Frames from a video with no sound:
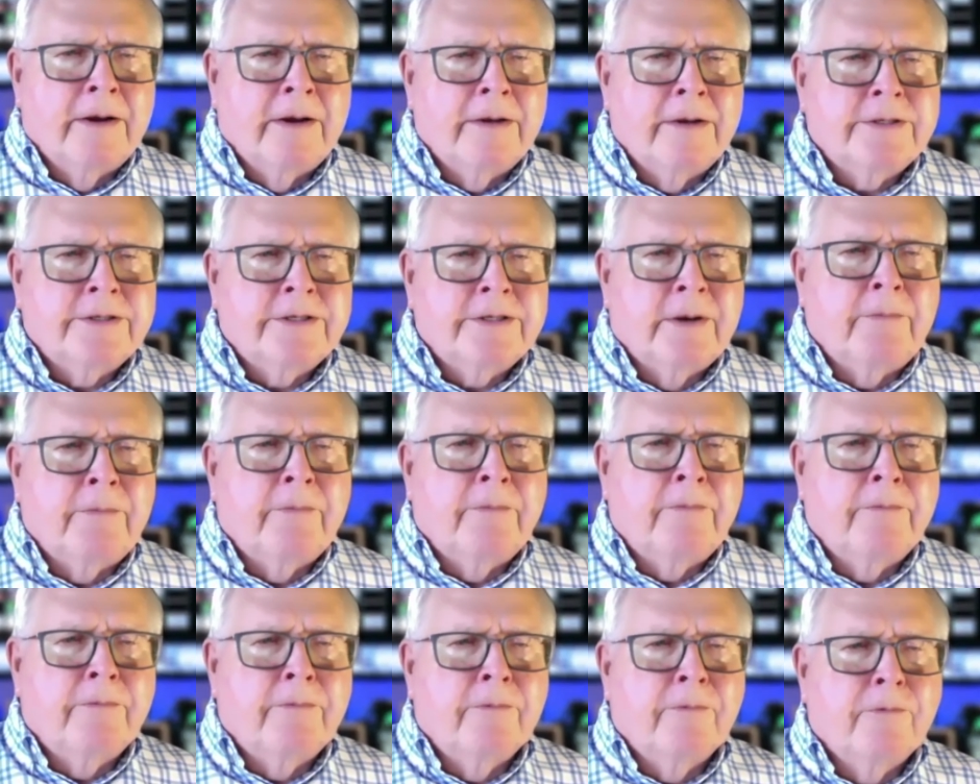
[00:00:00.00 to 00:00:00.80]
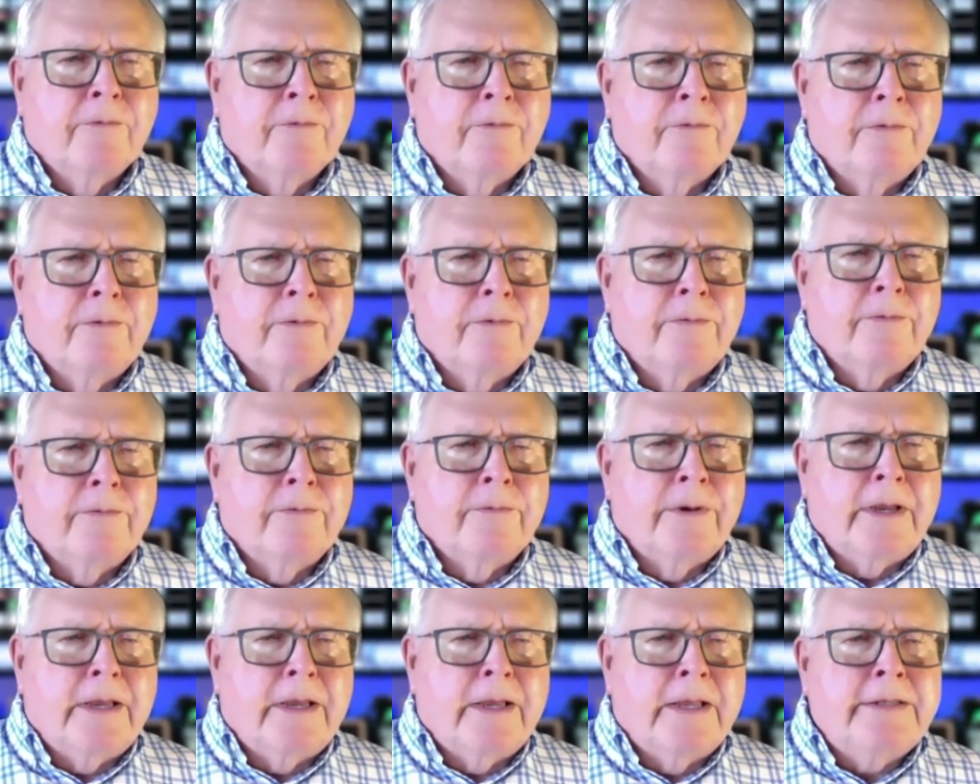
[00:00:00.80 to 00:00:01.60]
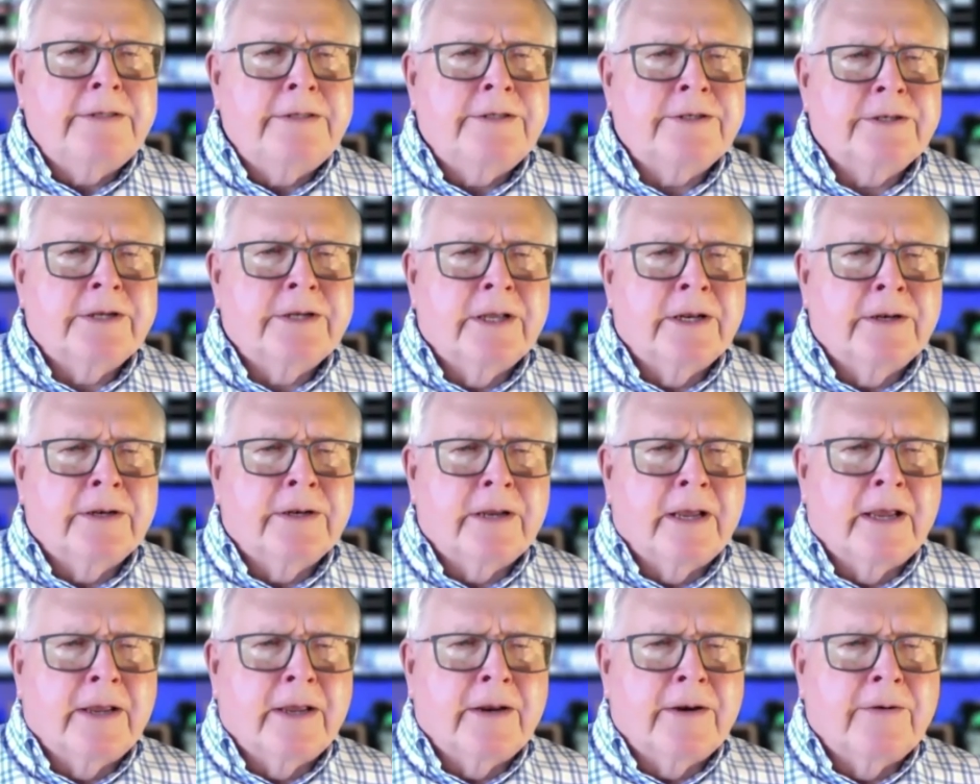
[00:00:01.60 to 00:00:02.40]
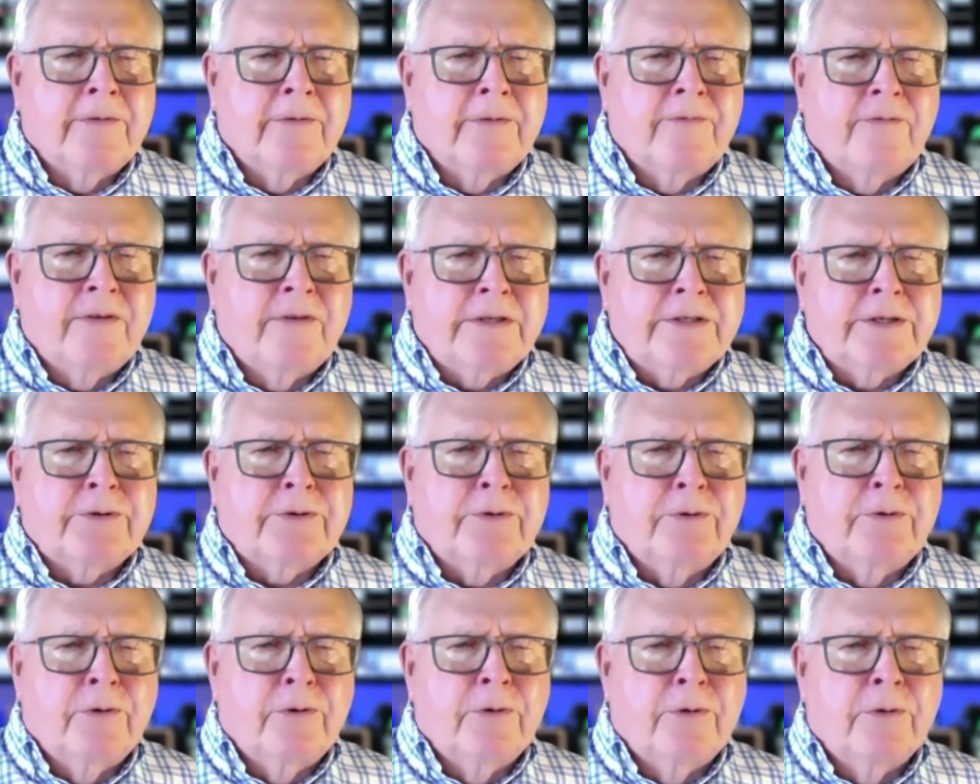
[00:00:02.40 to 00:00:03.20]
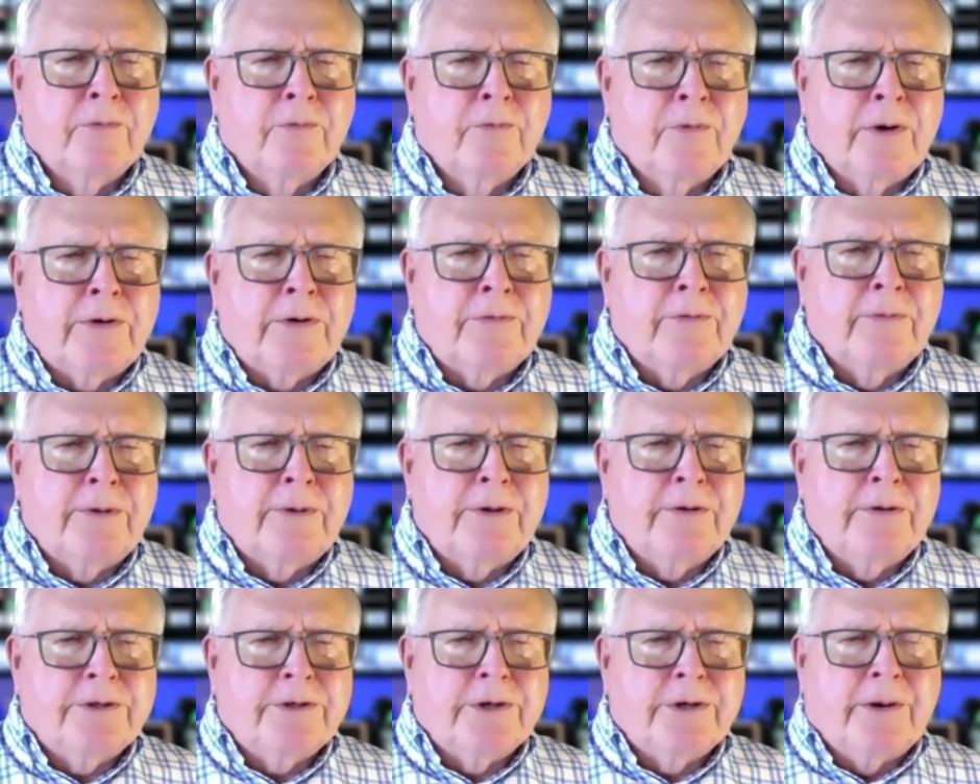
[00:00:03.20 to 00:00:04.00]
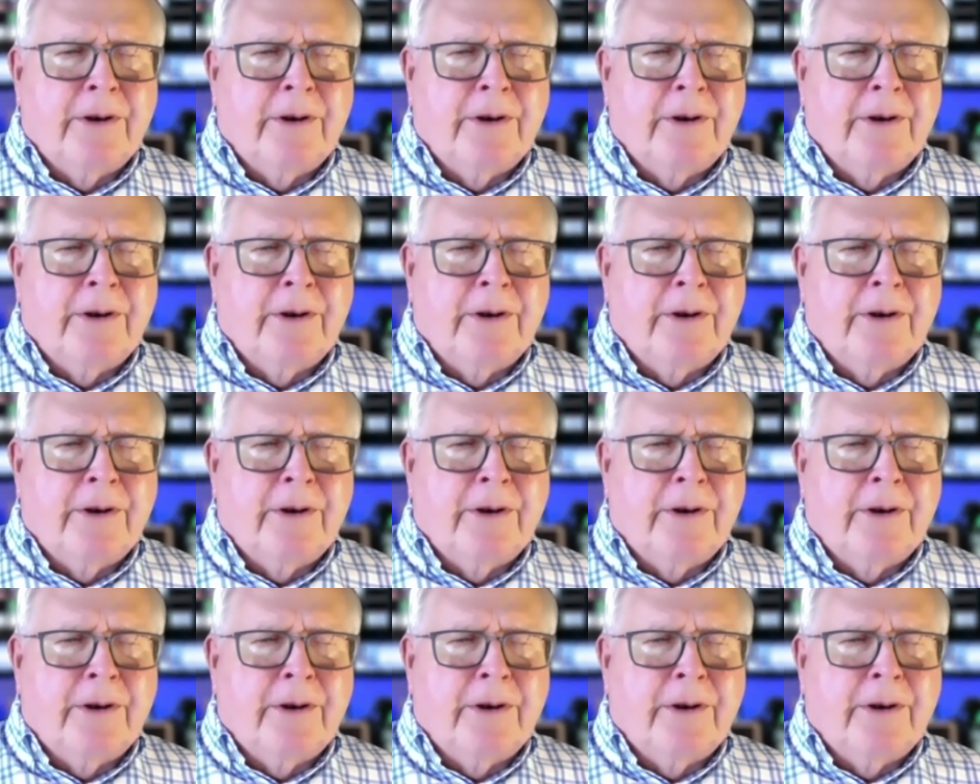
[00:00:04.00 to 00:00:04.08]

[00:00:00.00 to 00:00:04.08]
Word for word: some instant and physical retribution?